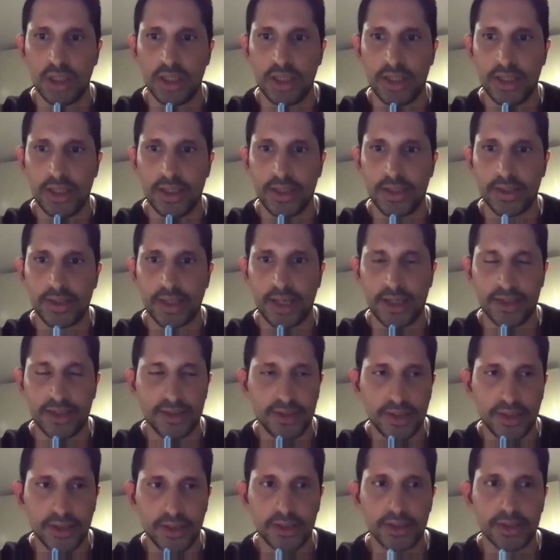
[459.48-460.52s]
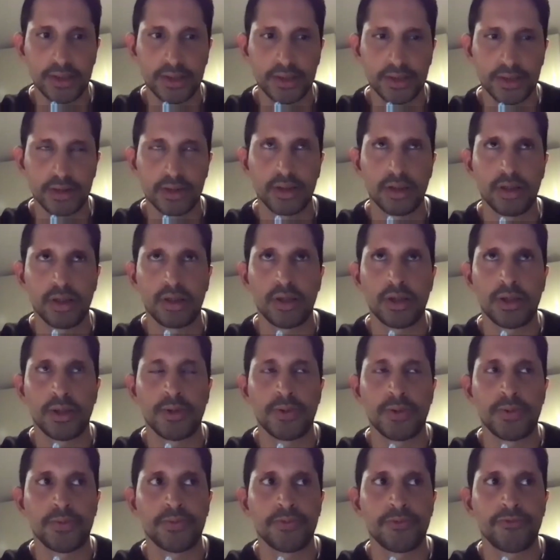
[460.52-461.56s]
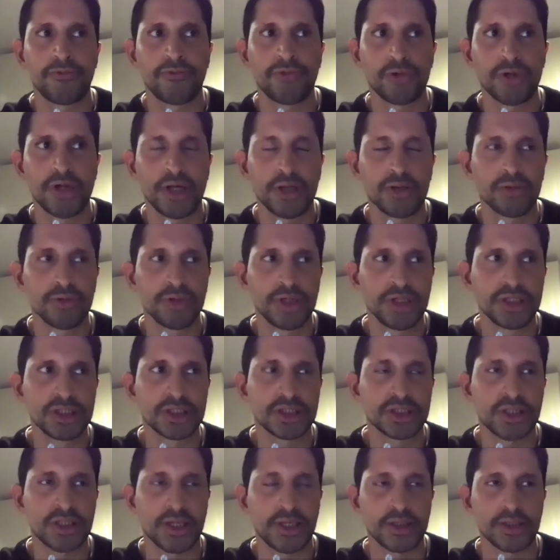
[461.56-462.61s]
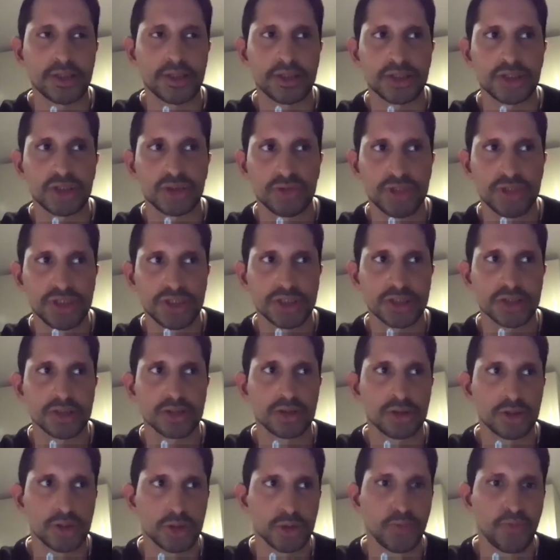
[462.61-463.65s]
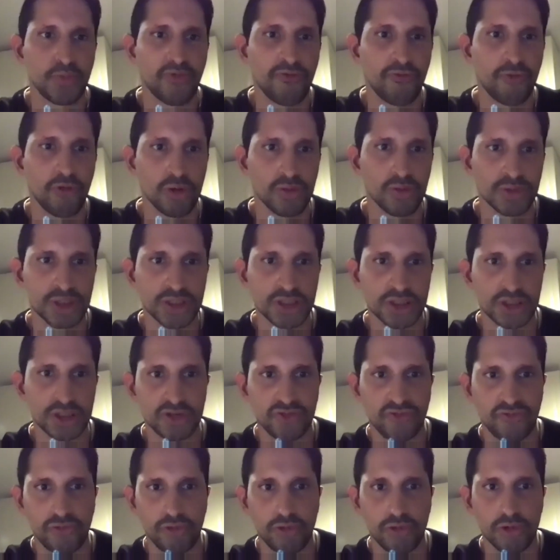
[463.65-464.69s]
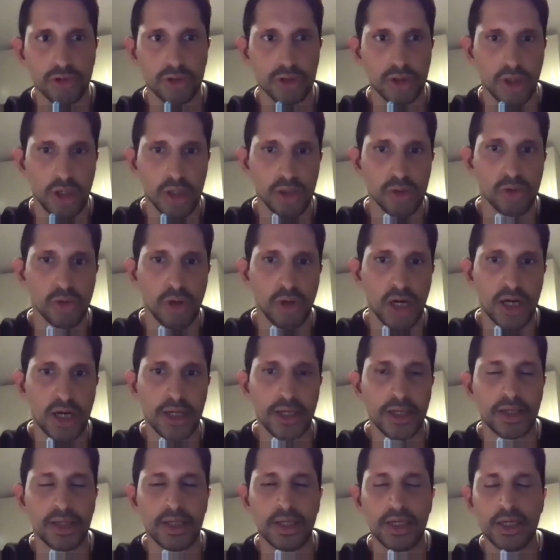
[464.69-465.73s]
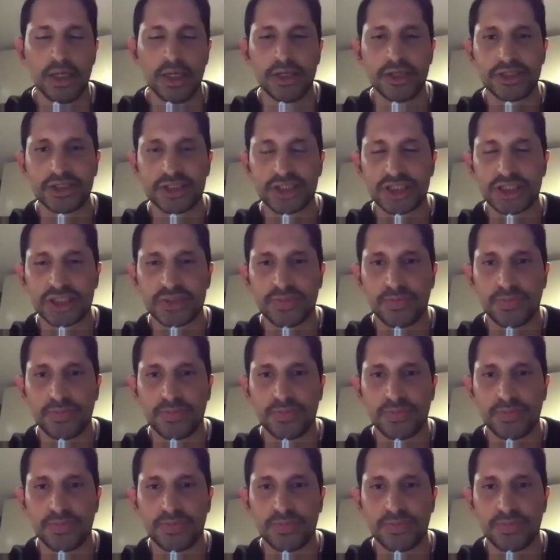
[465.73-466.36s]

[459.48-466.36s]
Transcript: And I think for that reason and his recent good performances for Khalilzadeh, he's